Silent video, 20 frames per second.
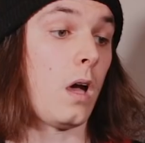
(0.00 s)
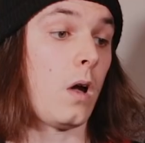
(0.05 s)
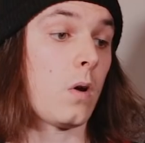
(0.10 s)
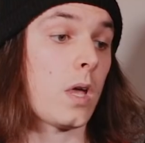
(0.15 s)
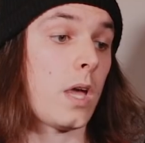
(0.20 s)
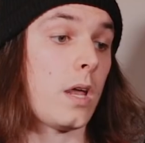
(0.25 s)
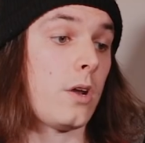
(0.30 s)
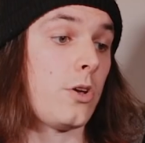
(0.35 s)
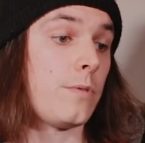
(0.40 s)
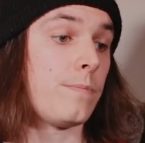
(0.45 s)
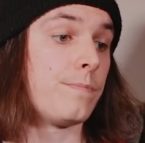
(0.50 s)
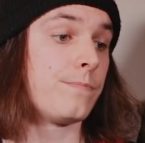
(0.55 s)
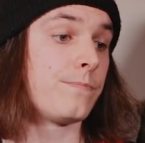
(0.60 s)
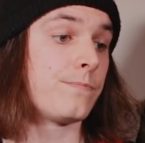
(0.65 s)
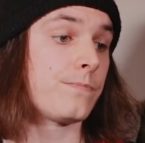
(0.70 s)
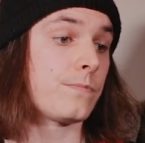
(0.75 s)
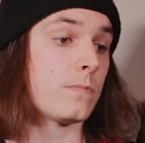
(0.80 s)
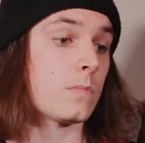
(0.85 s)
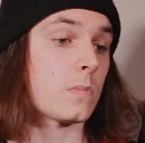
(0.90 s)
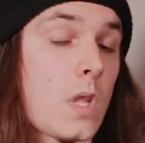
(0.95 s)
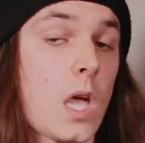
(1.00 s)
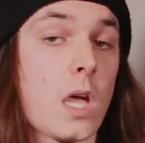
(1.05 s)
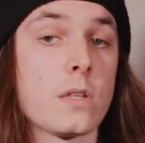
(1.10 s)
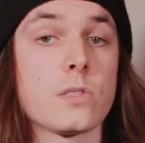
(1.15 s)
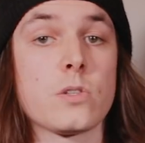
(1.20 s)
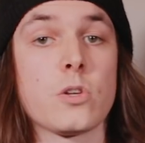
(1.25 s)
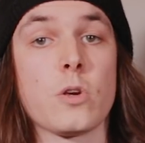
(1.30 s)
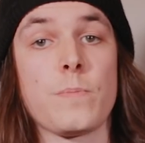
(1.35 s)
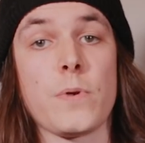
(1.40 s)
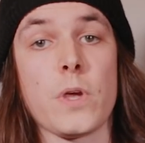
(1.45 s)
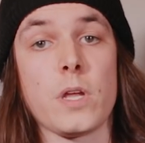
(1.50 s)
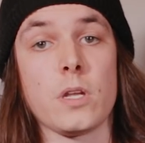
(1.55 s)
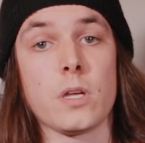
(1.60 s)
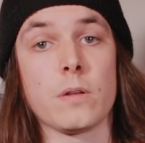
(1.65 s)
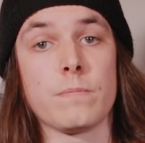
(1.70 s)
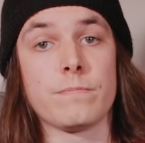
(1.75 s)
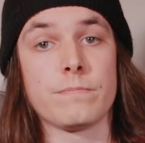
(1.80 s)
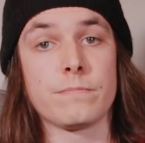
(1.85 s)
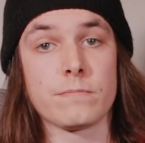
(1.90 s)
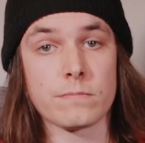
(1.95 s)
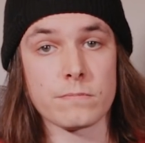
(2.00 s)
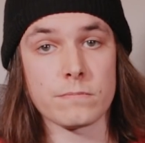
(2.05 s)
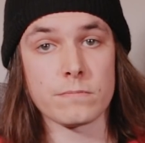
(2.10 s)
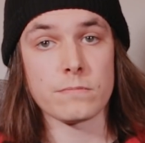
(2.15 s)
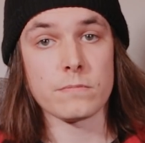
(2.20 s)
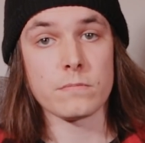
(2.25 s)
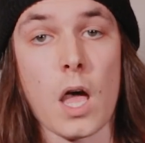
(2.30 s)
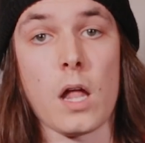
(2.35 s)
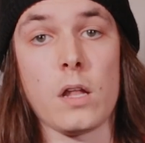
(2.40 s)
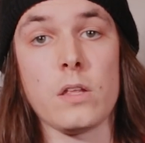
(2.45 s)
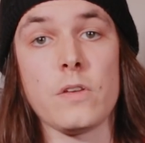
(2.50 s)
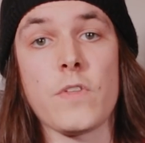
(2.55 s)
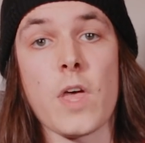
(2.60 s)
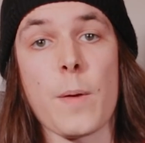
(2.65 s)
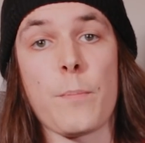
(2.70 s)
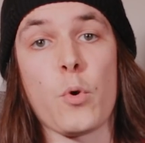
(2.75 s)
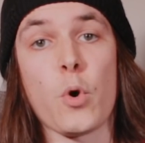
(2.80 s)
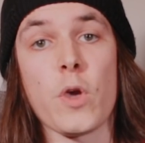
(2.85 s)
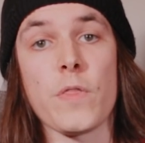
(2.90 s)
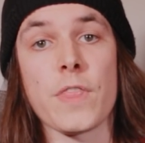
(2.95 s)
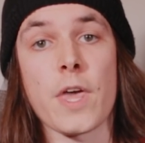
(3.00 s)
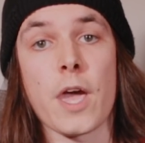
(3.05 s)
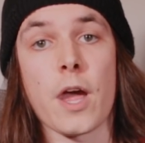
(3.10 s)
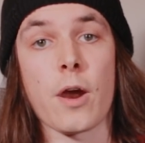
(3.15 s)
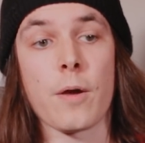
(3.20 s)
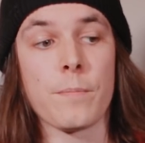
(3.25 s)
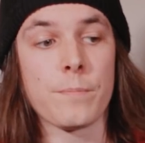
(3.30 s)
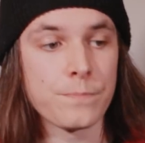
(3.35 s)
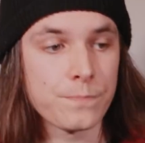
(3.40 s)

Okay, dude. That's your opinion. I'll leave that point there.